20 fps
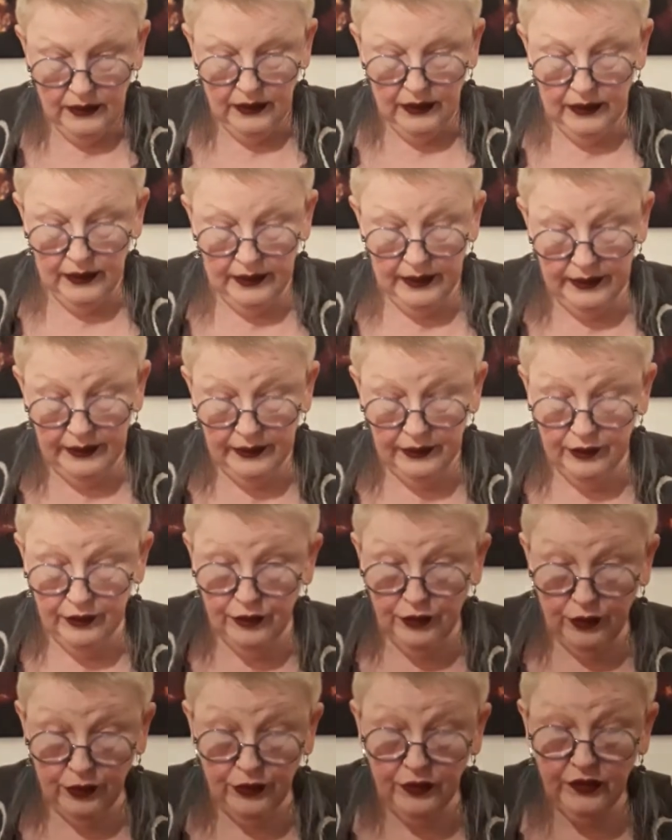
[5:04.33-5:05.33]
and
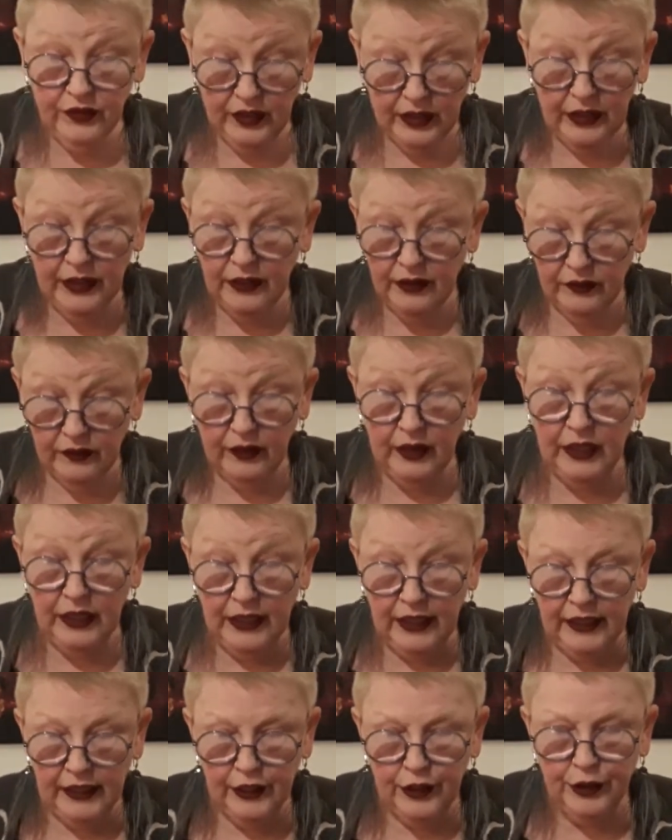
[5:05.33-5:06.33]
those kids are
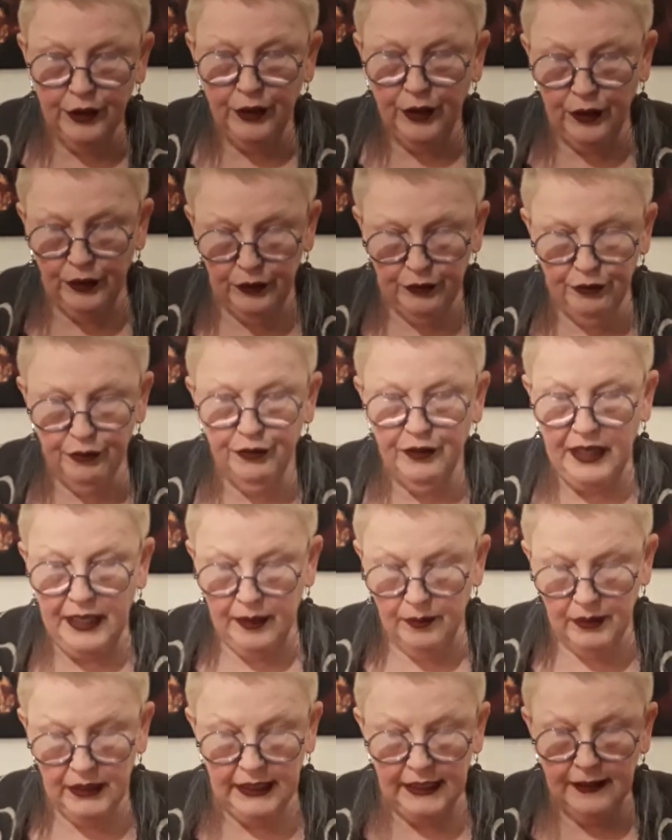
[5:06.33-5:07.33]
like her own
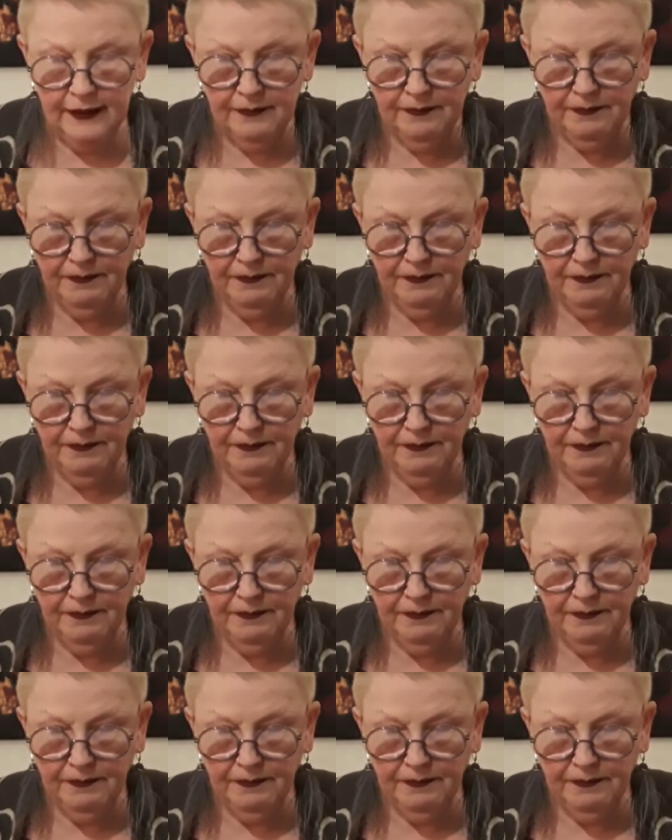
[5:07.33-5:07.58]
family.